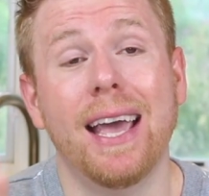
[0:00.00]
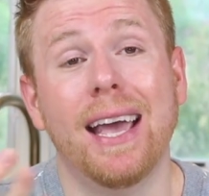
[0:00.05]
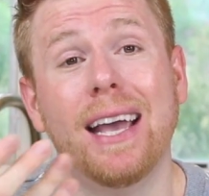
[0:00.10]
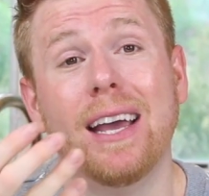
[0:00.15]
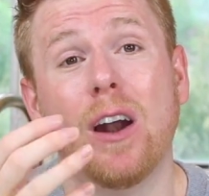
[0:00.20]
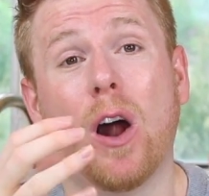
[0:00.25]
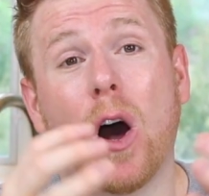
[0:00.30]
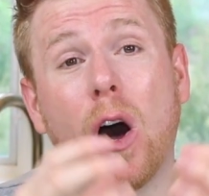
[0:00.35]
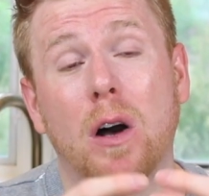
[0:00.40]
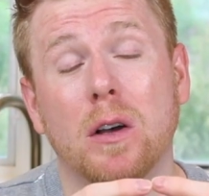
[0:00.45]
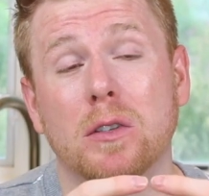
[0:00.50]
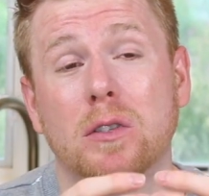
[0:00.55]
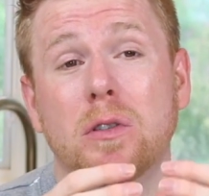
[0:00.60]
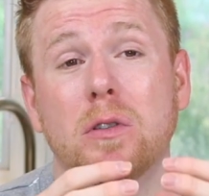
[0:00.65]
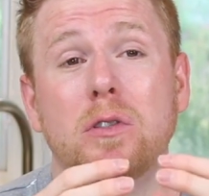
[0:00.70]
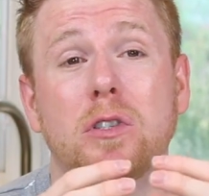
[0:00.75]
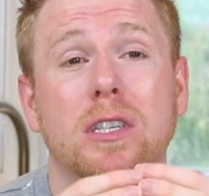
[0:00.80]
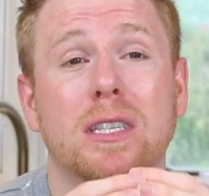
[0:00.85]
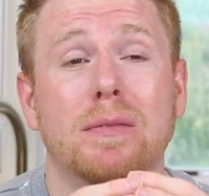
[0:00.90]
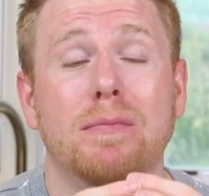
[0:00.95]
It
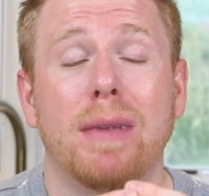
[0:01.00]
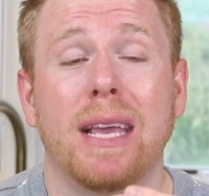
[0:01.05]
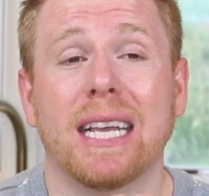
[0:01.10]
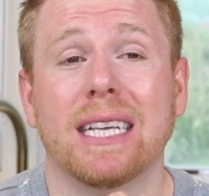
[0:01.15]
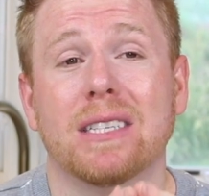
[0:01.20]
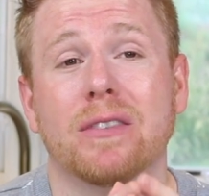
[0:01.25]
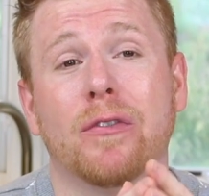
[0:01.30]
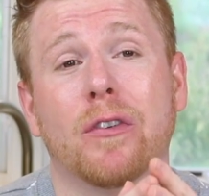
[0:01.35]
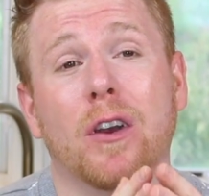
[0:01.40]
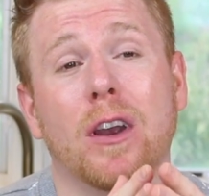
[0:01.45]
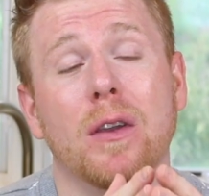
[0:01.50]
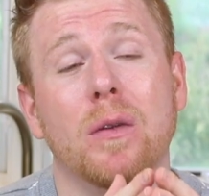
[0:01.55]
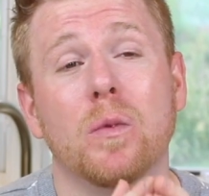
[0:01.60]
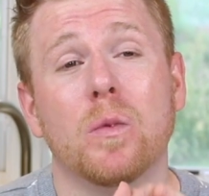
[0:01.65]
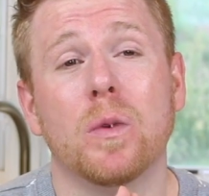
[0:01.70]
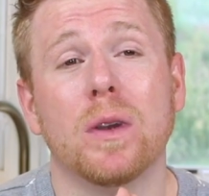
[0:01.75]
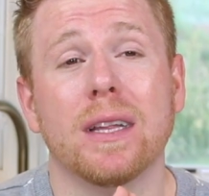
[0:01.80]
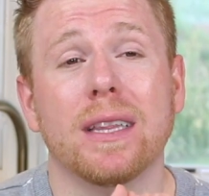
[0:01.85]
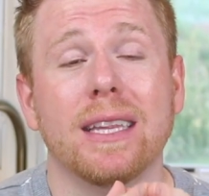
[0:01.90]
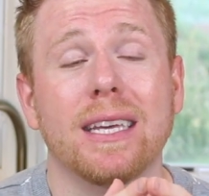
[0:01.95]
also just makes for a
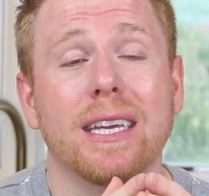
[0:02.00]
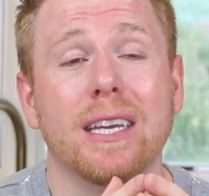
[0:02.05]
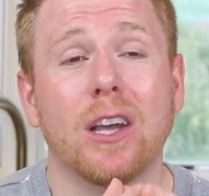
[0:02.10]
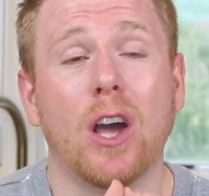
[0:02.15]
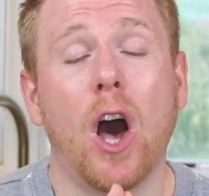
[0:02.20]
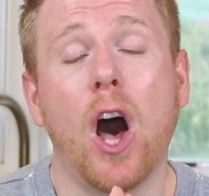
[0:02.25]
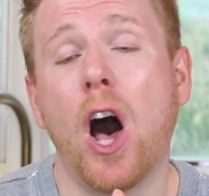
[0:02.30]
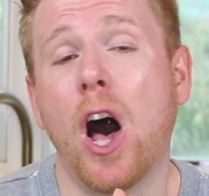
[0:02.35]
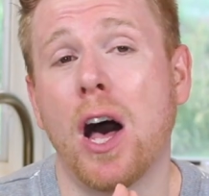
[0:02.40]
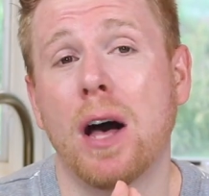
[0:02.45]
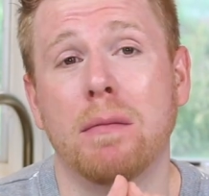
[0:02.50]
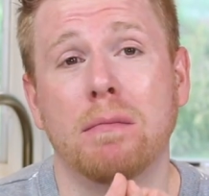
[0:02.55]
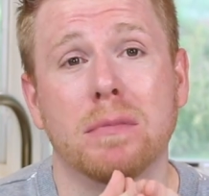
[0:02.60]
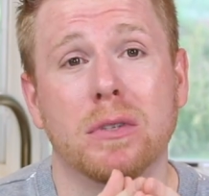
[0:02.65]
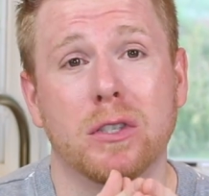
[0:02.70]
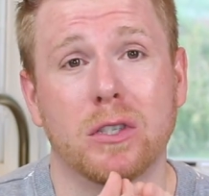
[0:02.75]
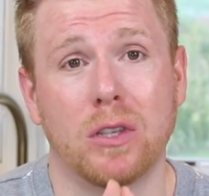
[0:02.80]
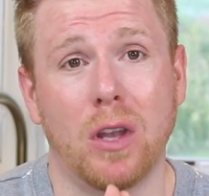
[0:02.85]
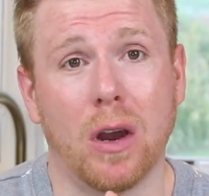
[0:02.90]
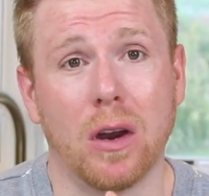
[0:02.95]
really
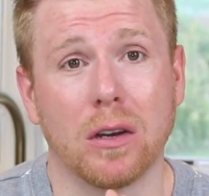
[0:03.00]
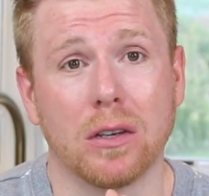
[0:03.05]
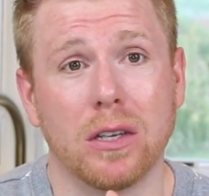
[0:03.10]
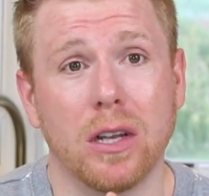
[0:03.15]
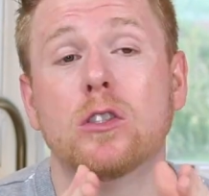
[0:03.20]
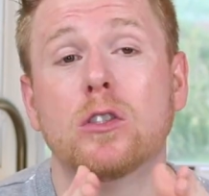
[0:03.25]
calm start.